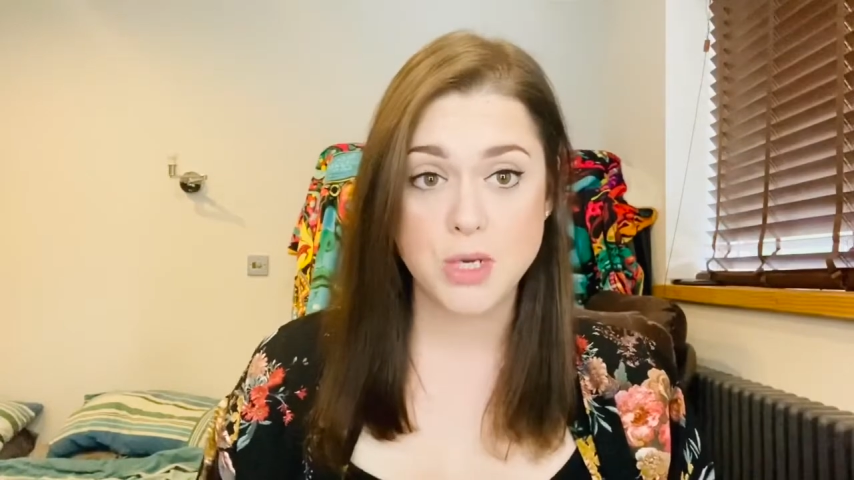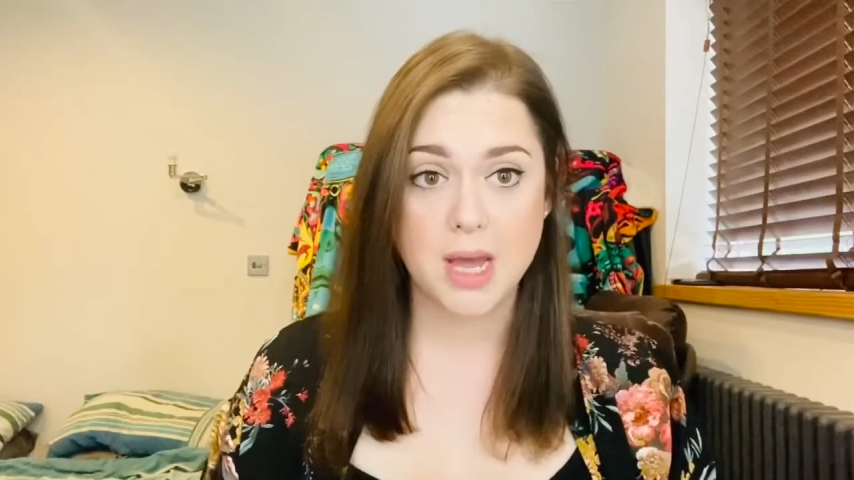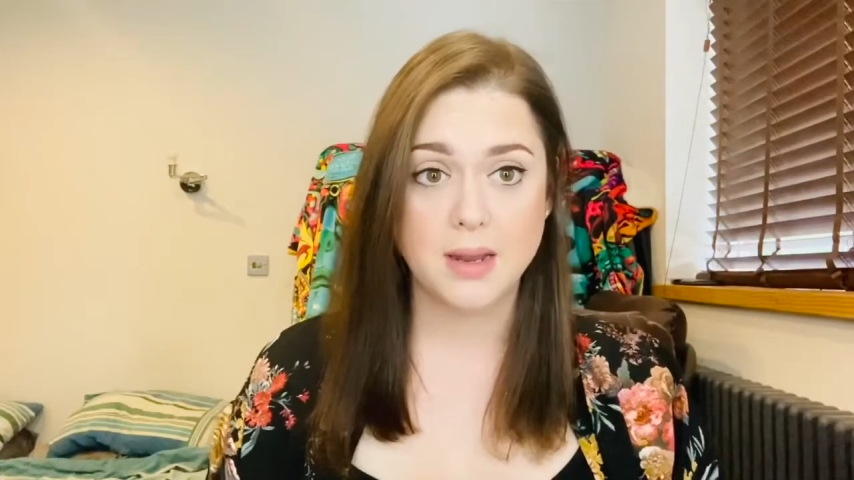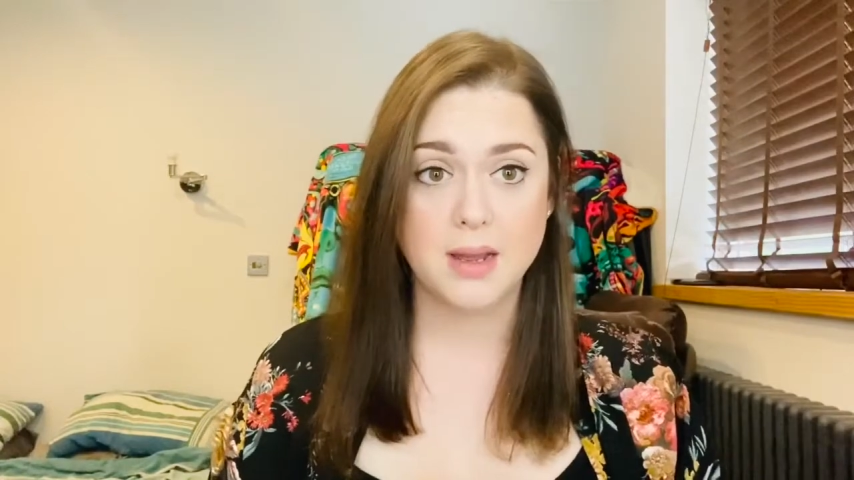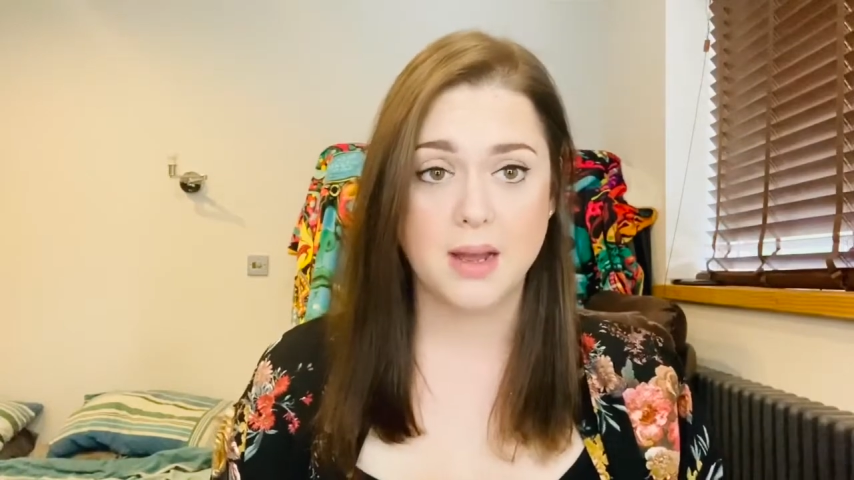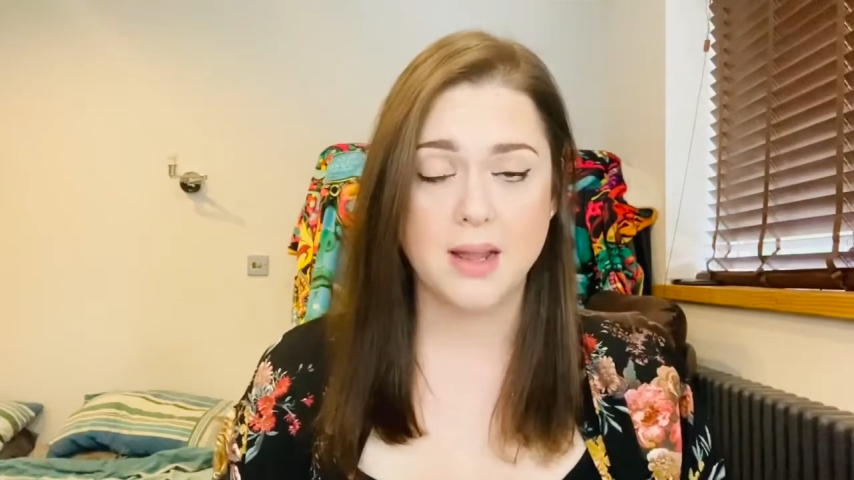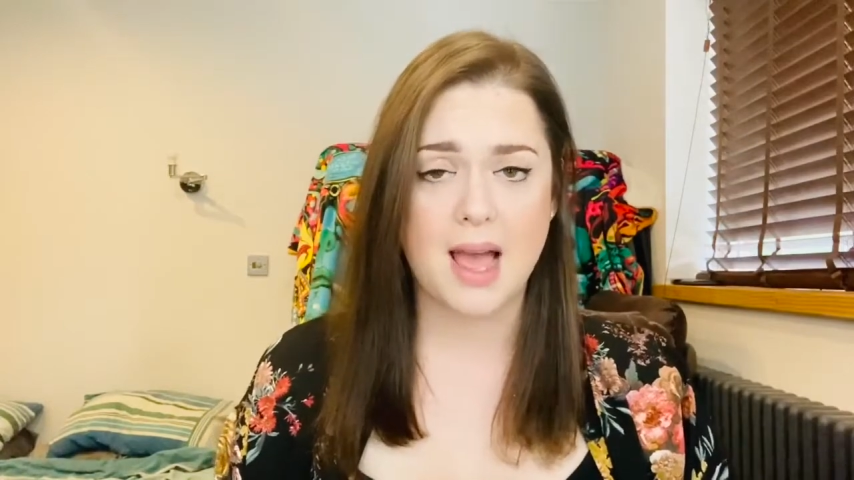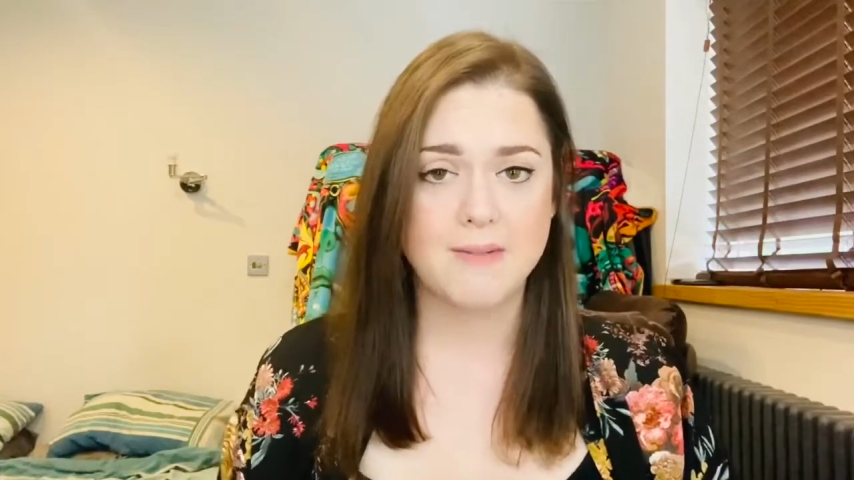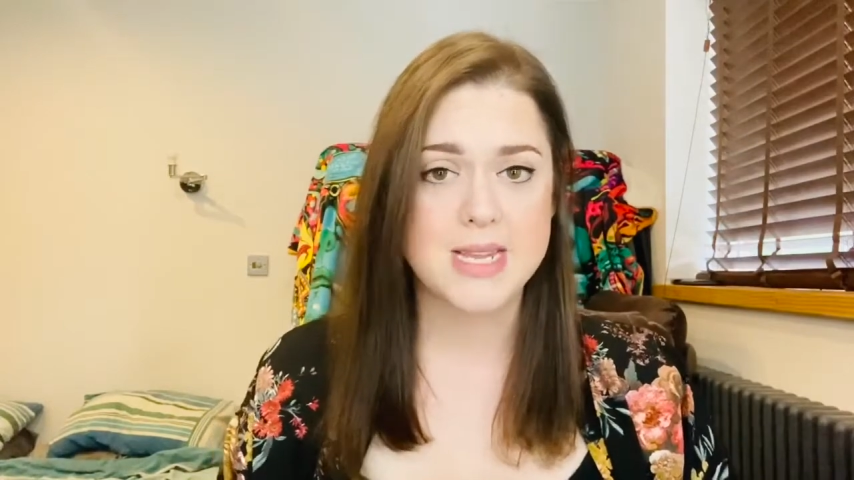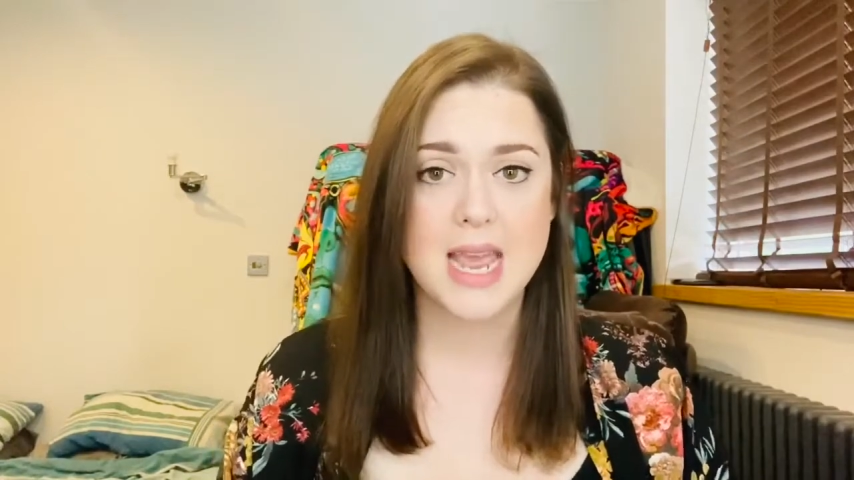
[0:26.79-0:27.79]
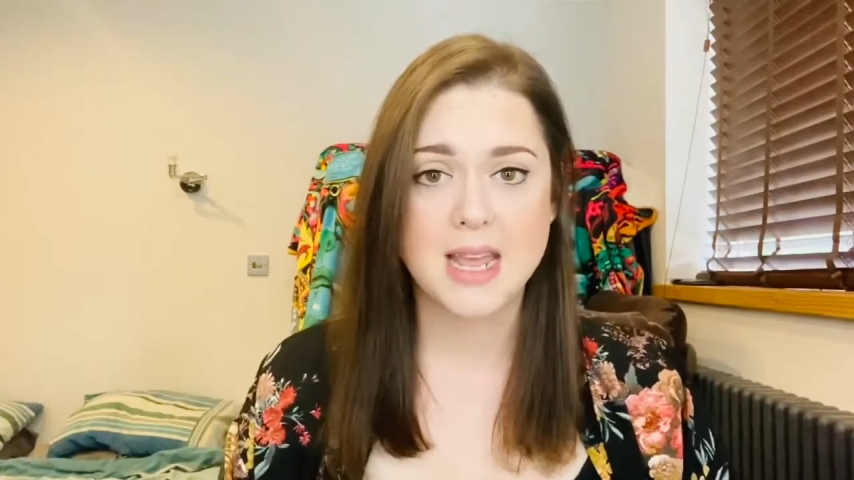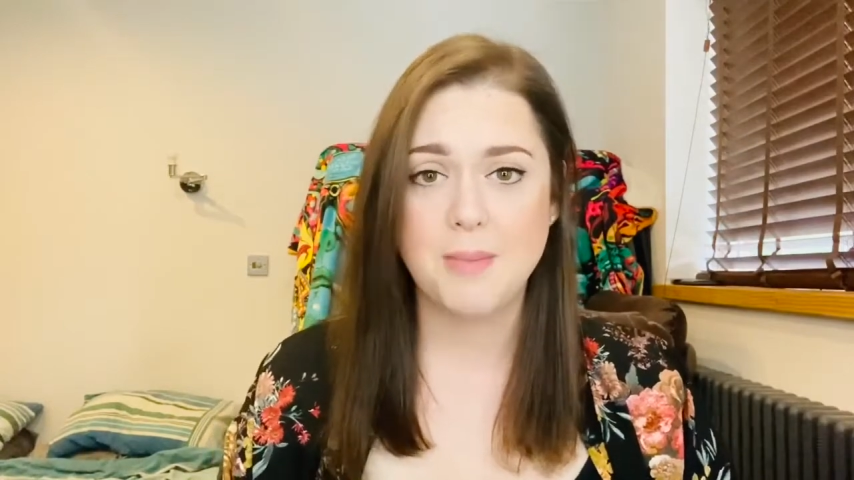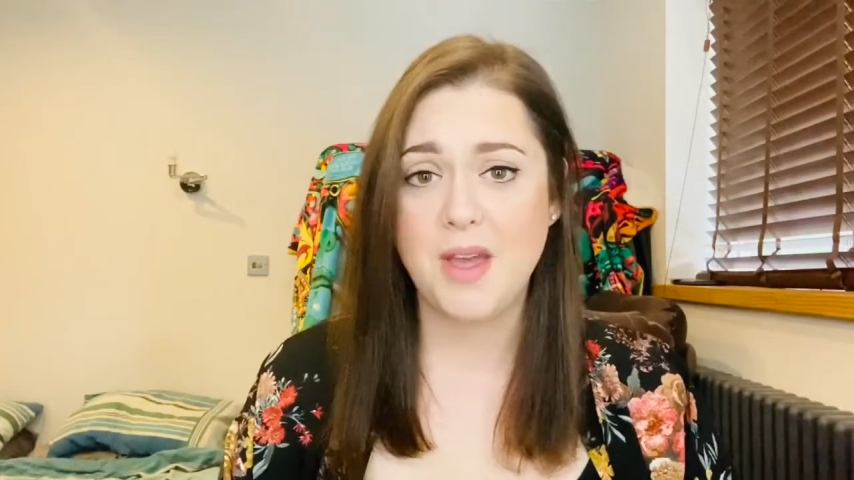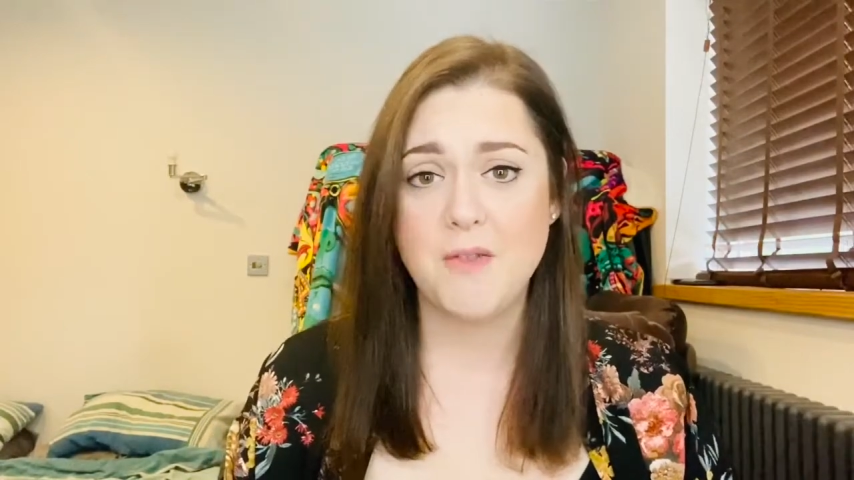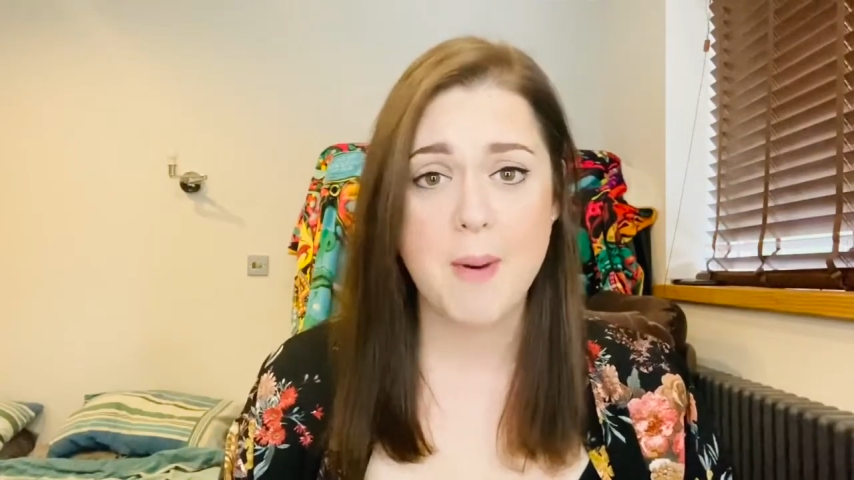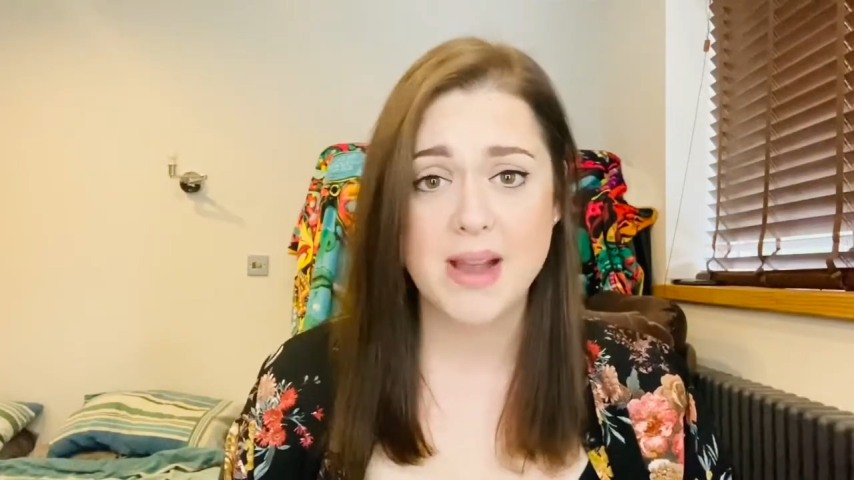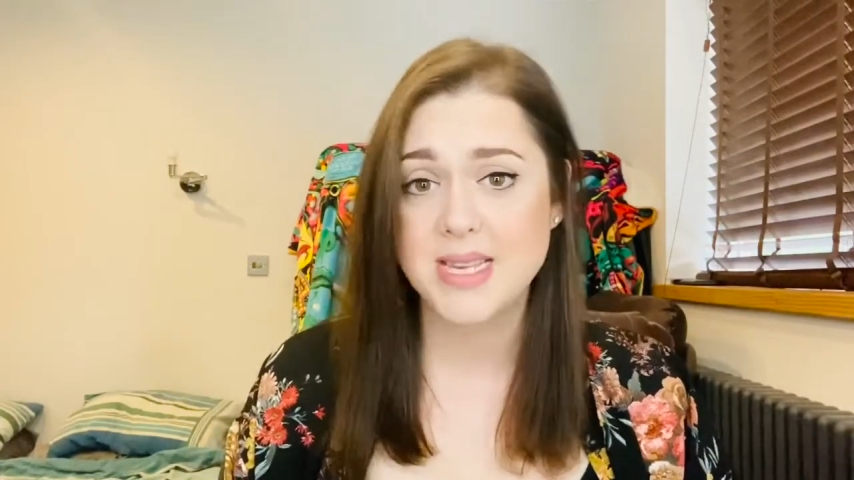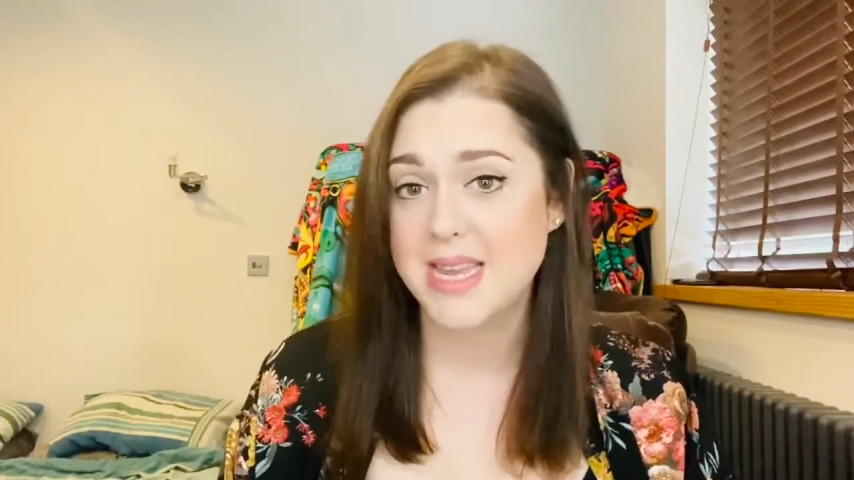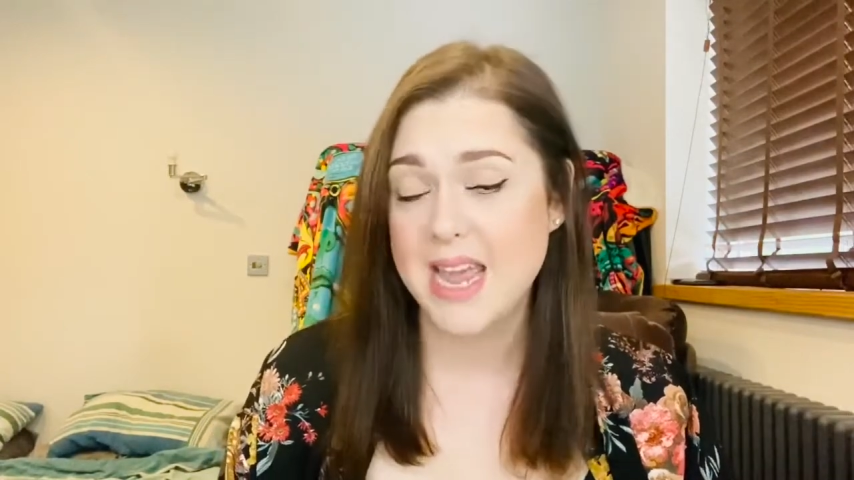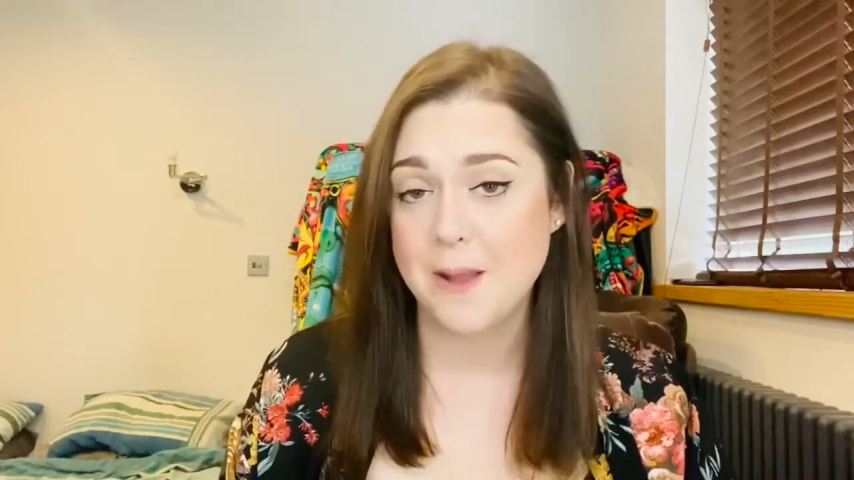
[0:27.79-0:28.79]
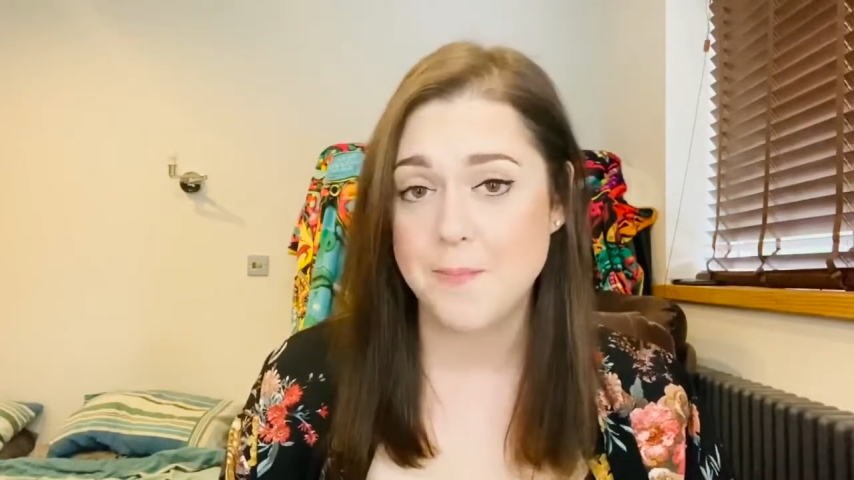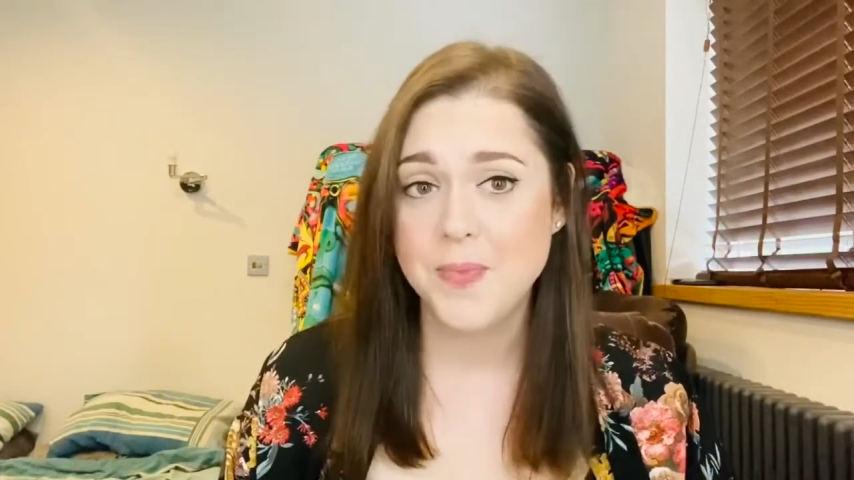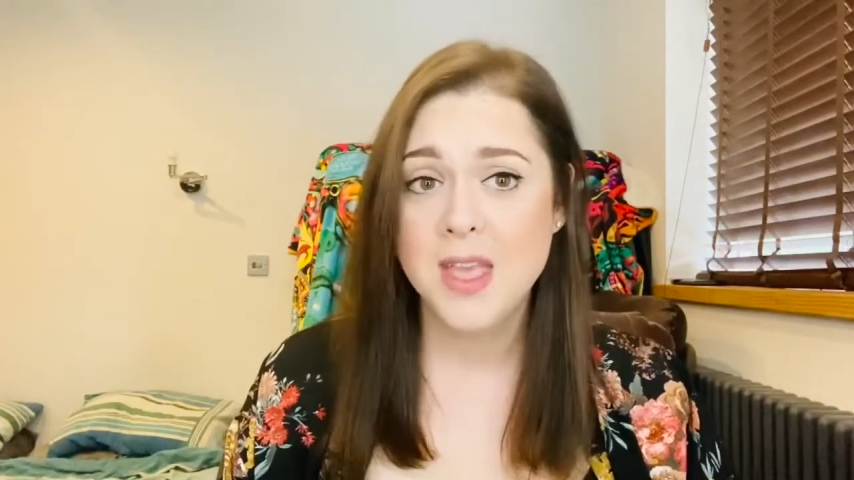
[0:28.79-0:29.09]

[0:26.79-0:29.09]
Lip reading: channel have taken a bit of a back seat.